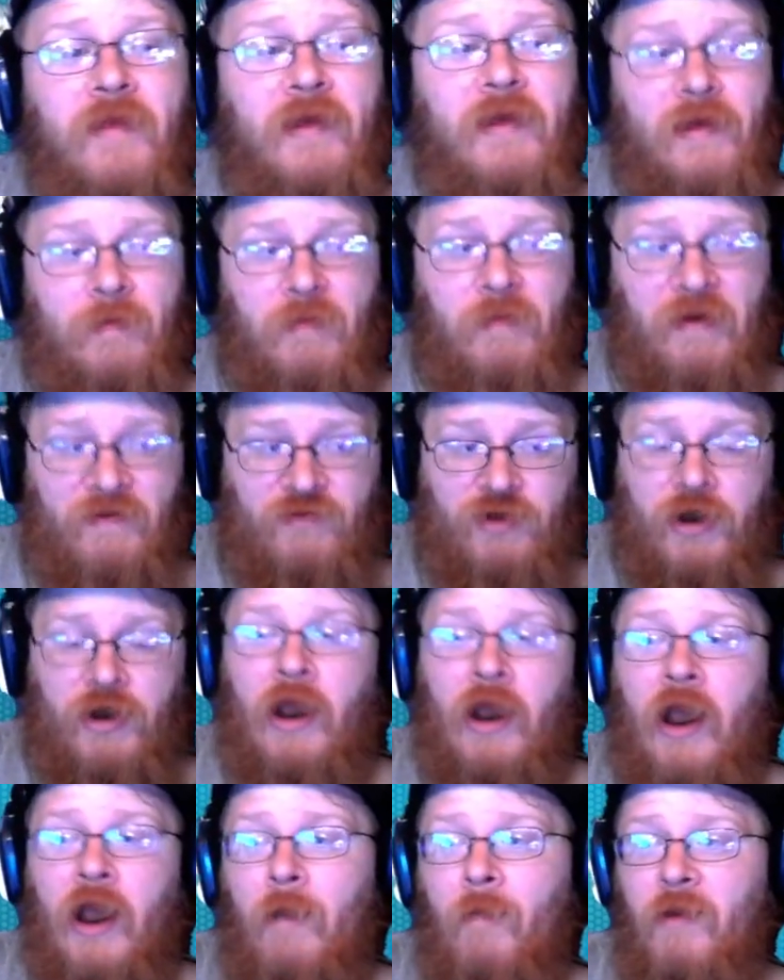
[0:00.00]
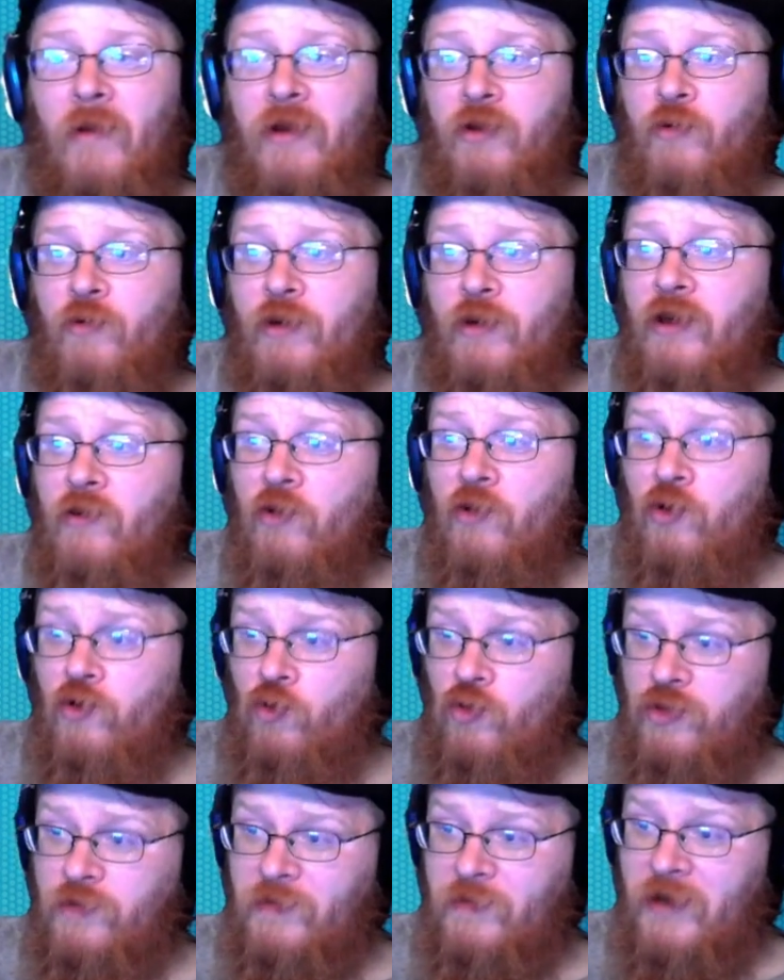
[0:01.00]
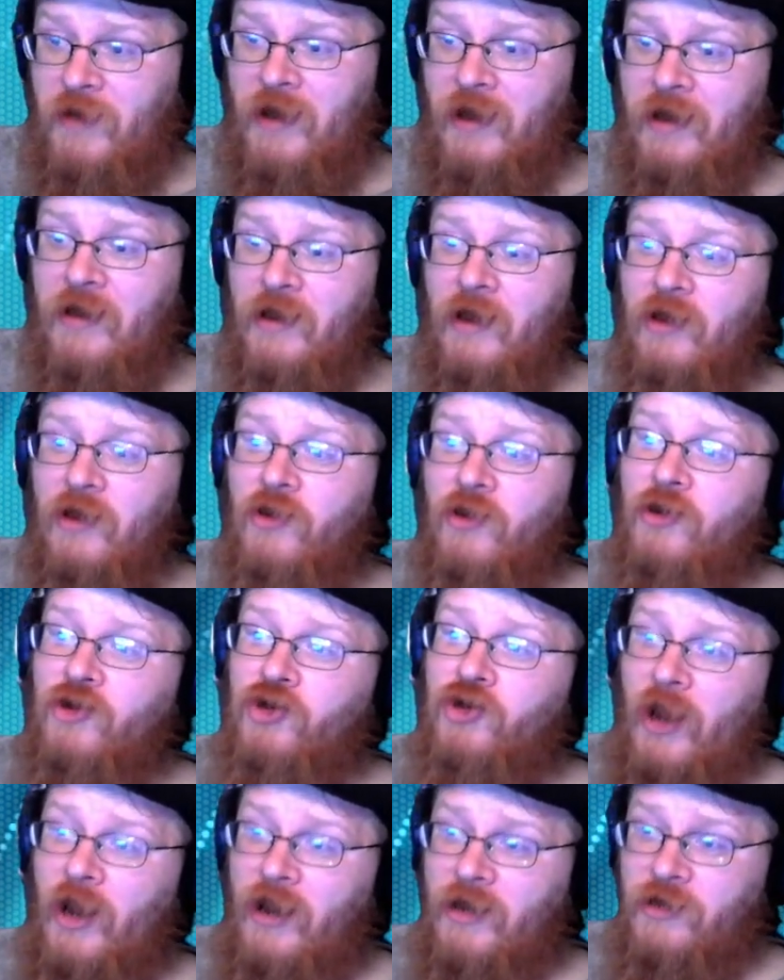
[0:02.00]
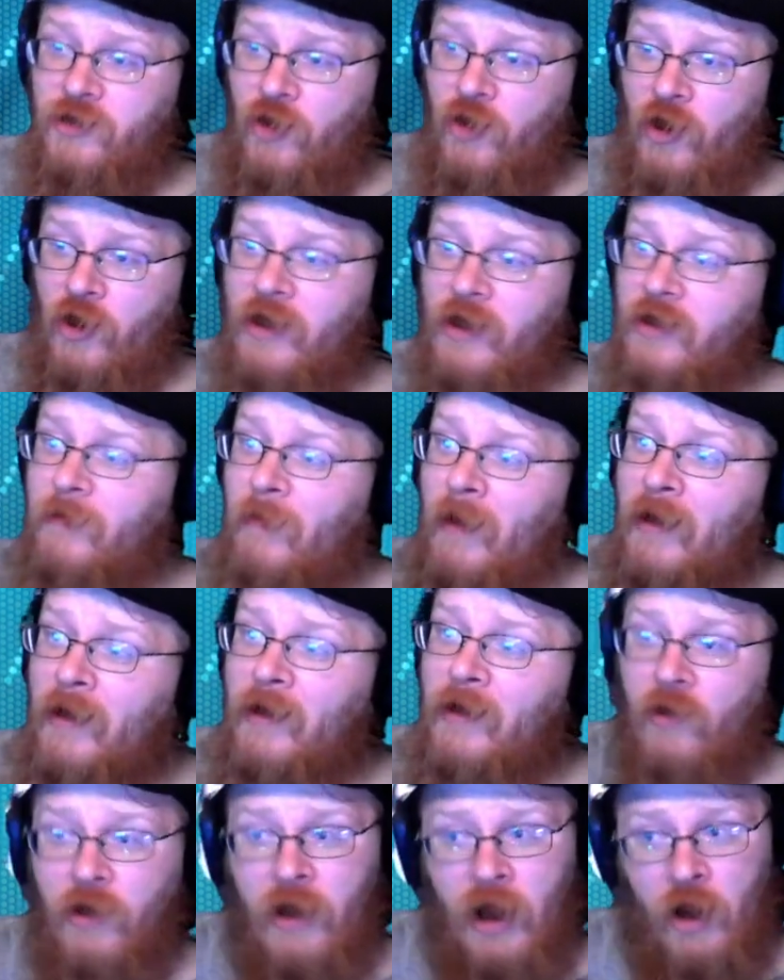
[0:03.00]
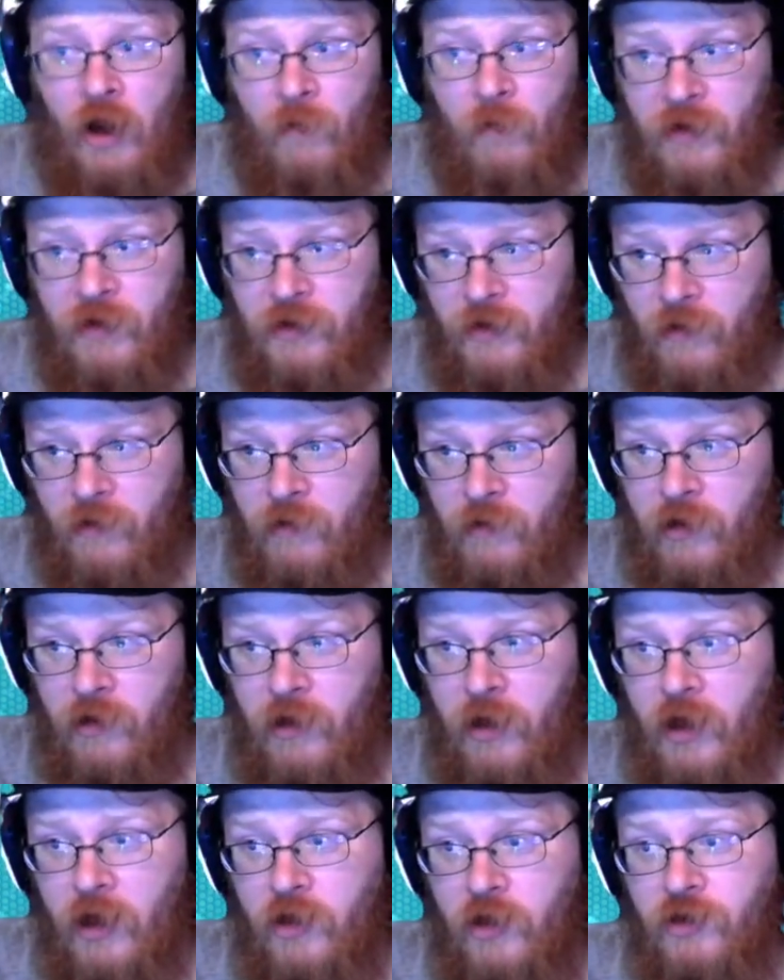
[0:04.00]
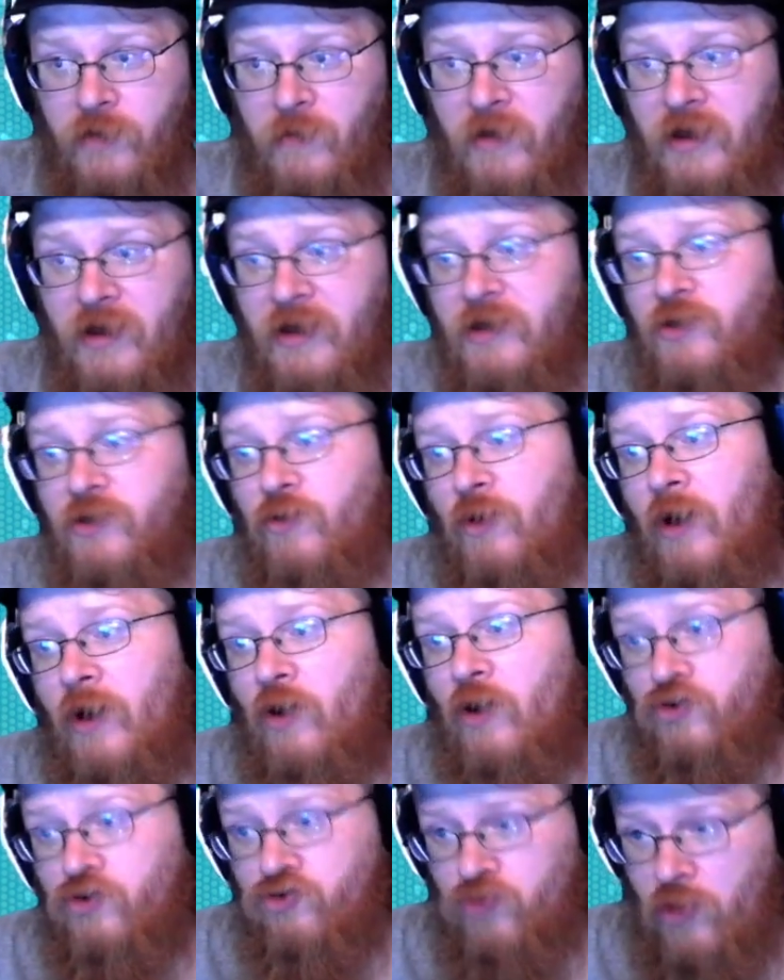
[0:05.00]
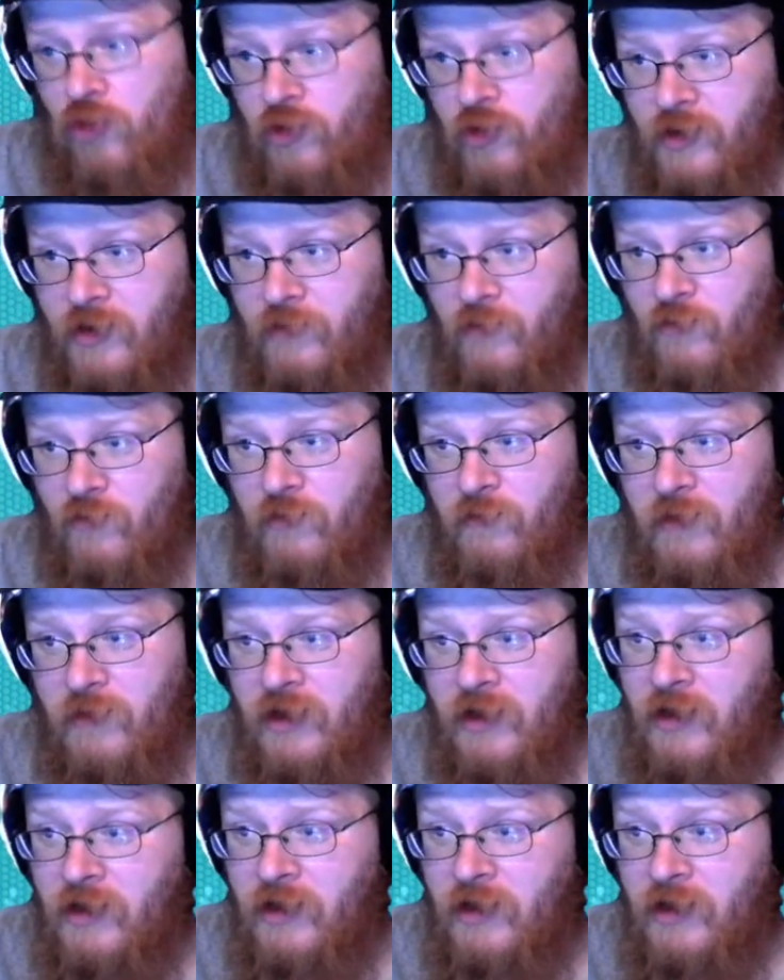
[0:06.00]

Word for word: The BFG. But you get towards the beginning the chainsaw, and depending on how big the demon uh, is or how strong the demon would be,